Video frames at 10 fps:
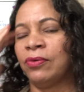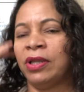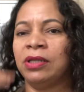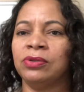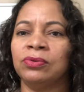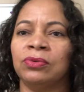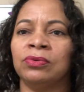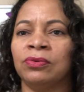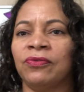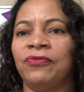when
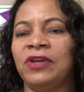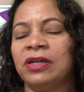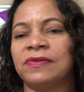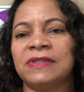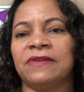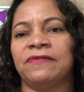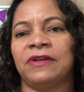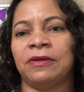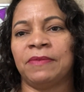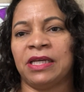you think of
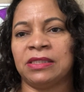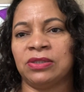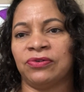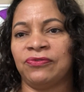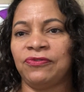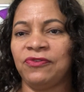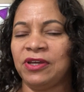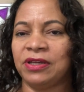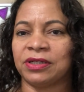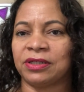something based on
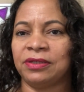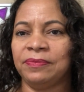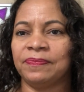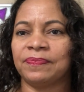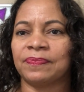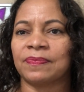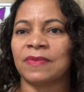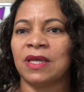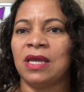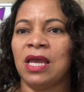fear,
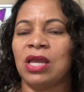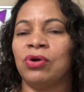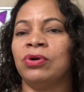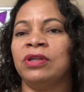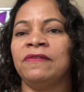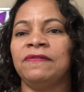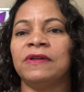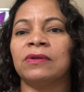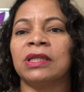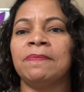you're gonna
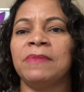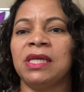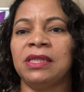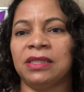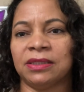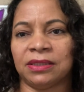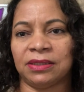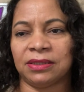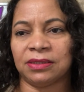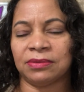feel limited.
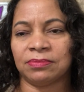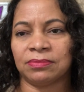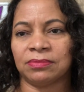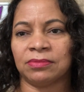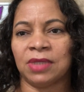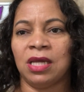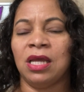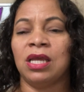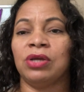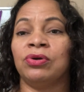
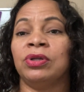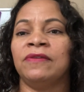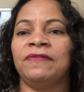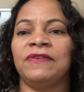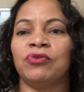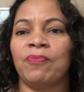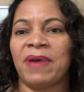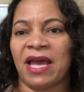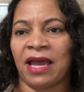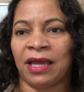You're gonna feel
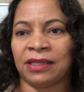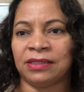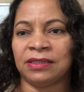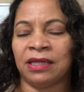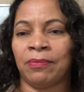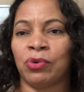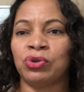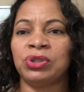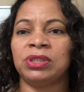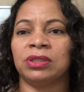bad. The
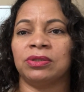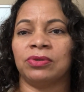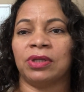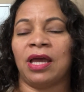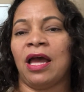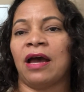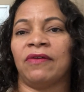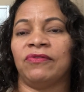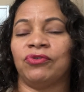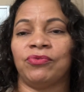emotion you're gonna
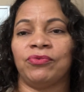have